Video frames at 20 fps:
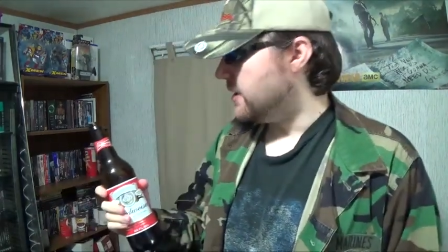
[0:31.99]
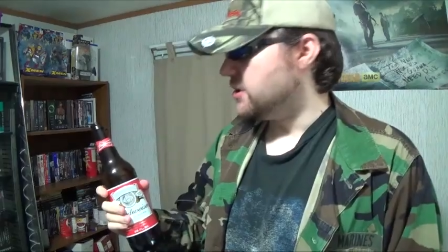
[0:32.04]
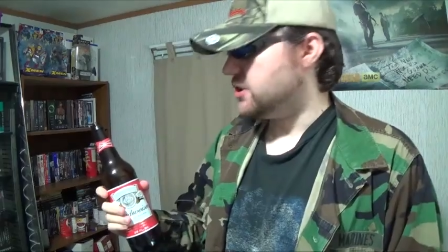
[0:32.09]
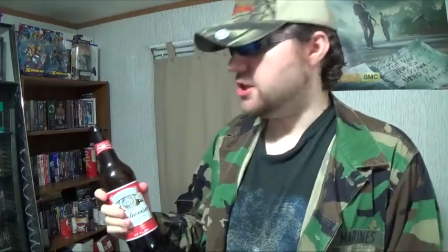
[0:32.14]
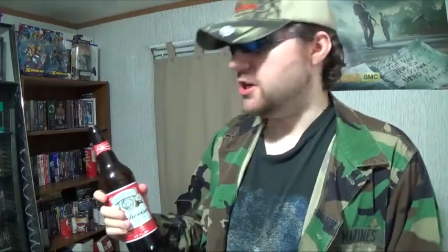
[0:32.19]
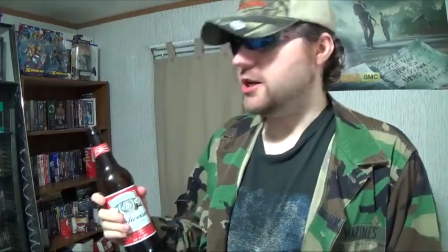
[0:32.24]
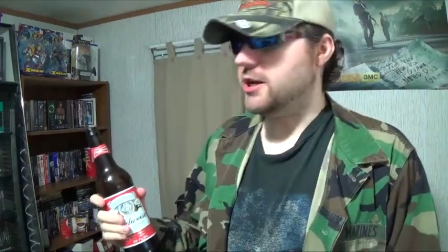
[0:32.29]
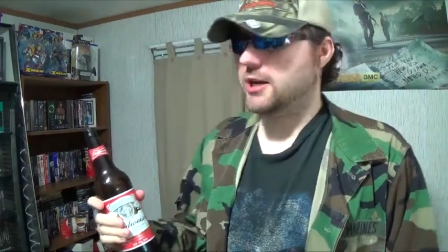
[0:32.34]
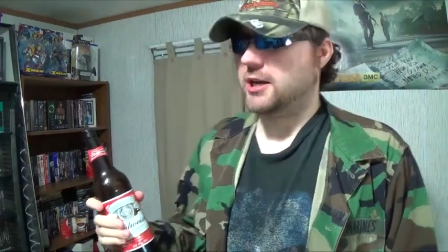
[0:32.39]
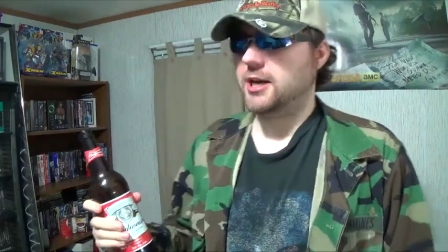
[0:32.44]

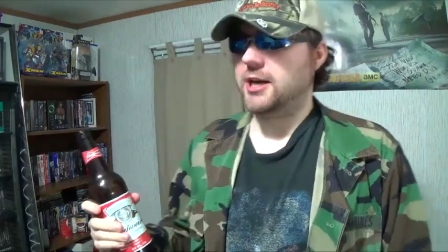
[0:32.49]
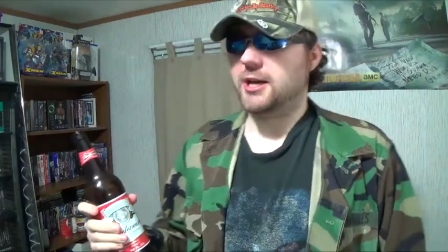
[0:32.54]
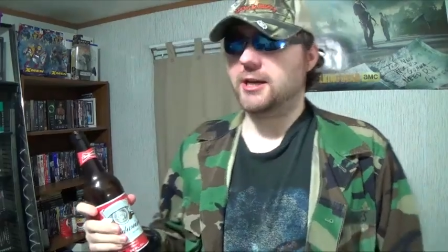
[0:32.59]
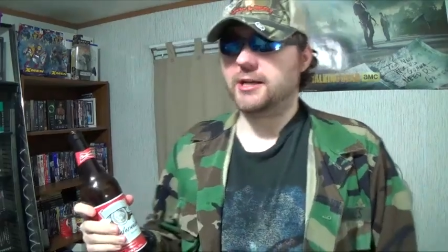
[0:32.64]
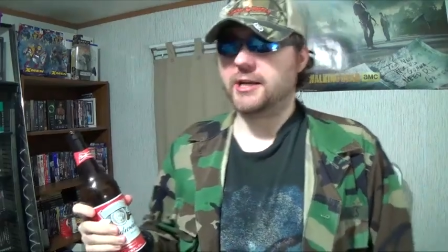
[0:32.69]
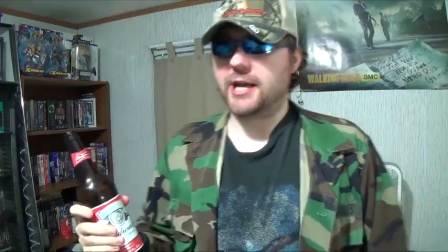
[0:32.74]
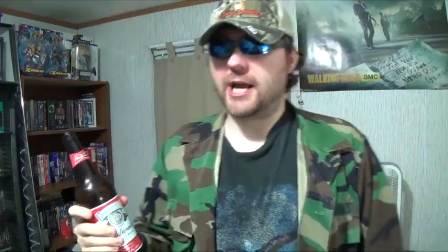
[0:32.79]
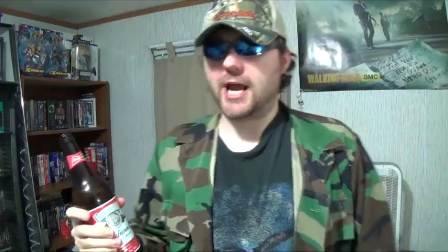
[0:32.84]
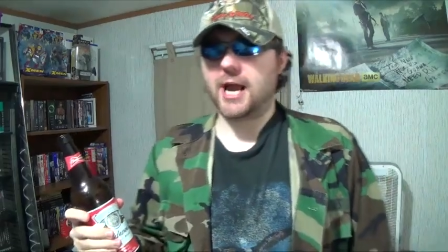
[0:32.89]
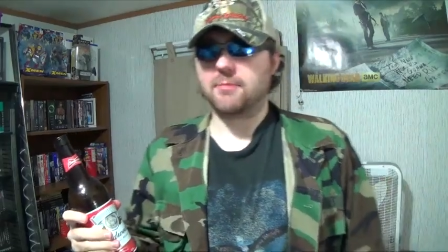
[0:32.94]
She
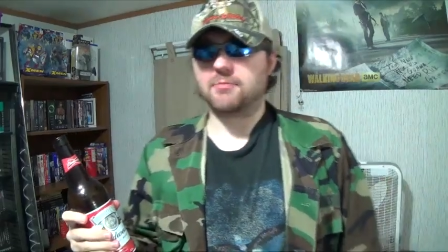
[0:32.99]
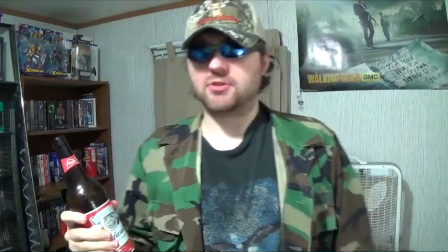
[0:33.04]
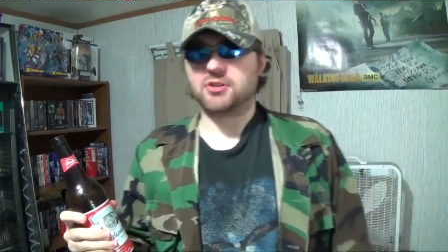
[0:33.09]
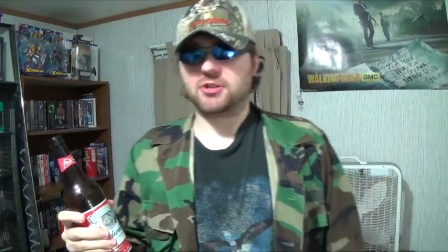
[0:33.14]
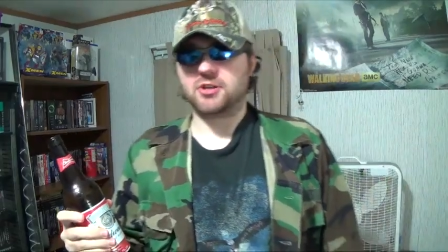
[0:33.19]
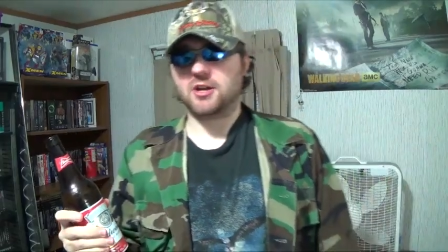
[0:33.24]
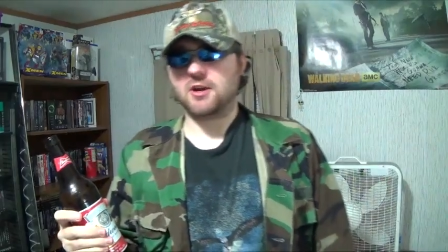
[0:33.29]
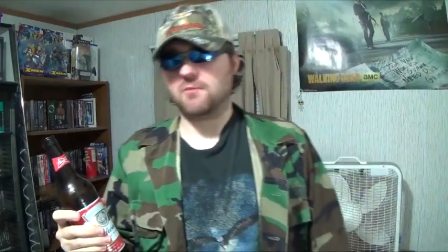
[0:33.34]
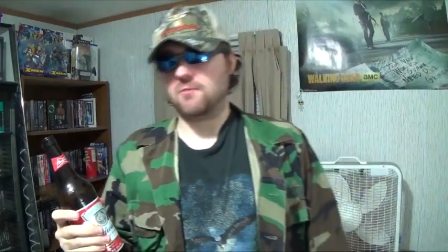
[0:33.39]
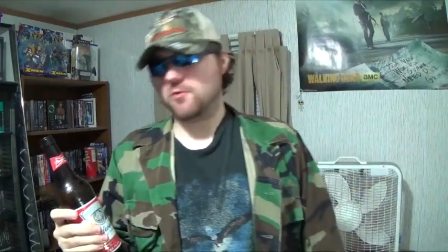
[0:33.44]
kidnapped
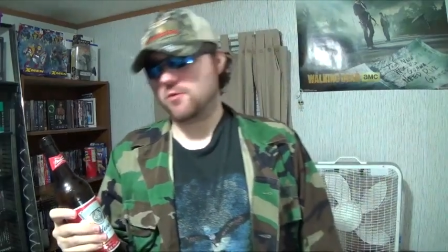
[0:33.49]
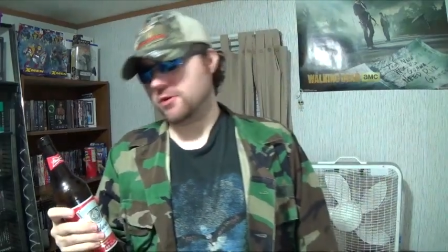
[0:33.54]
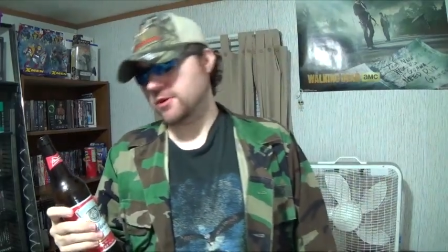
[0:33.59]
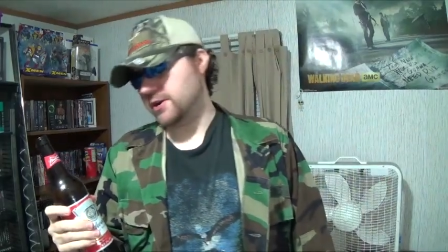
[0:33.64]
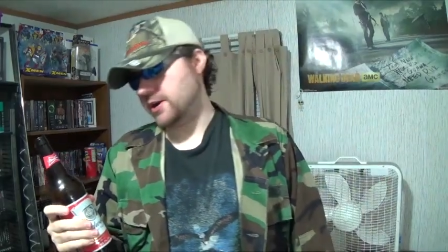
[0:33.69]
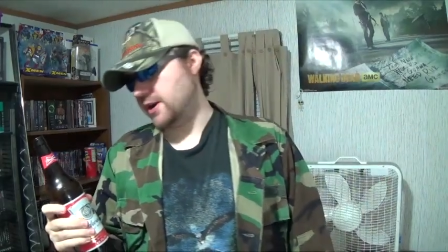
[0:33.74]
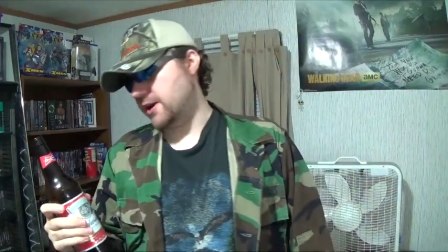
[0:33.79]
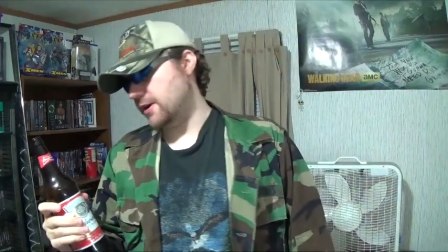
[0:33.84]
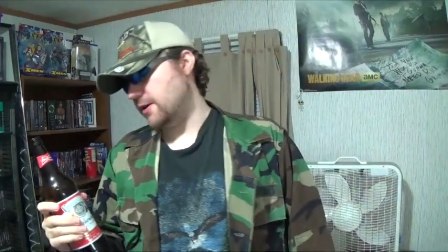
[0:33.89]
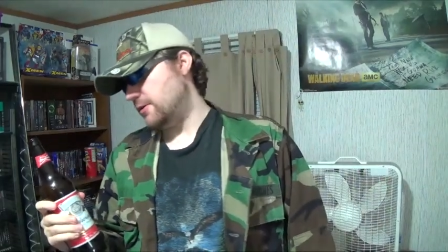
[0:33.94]

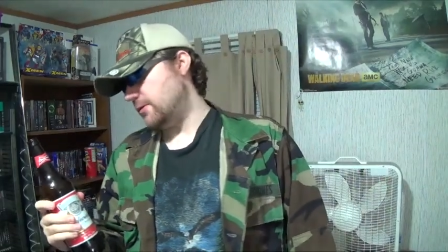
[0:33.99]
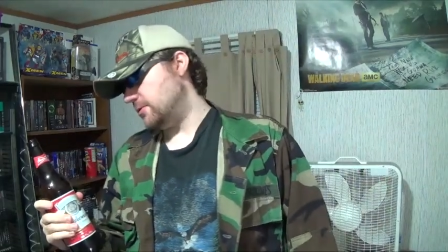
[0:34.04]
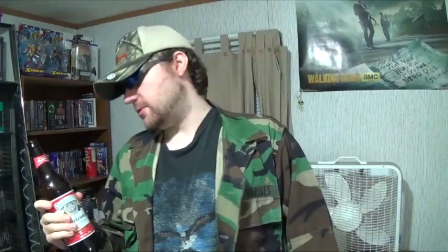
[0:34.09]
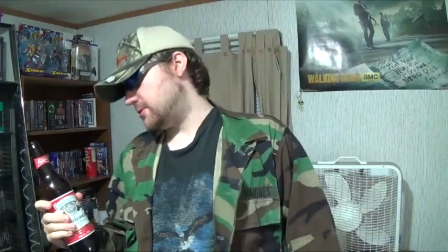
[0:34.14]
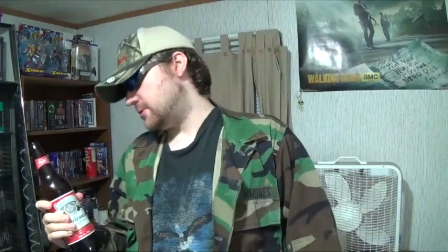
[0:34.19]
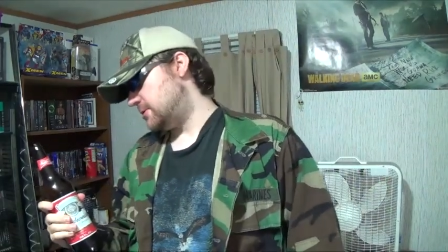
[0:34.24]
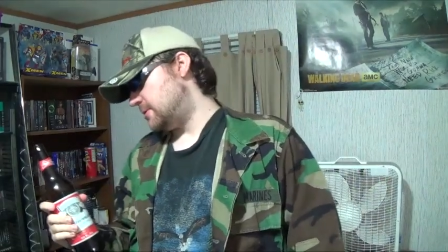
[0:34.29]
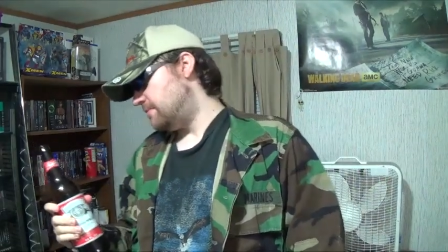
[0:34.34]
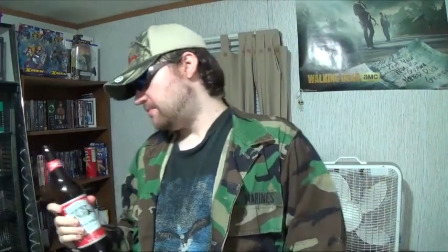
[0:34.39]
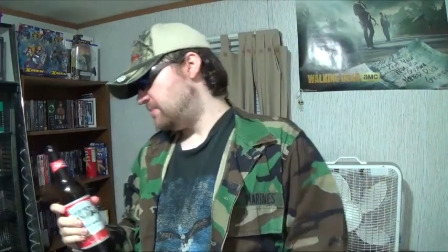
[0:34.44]
someone else.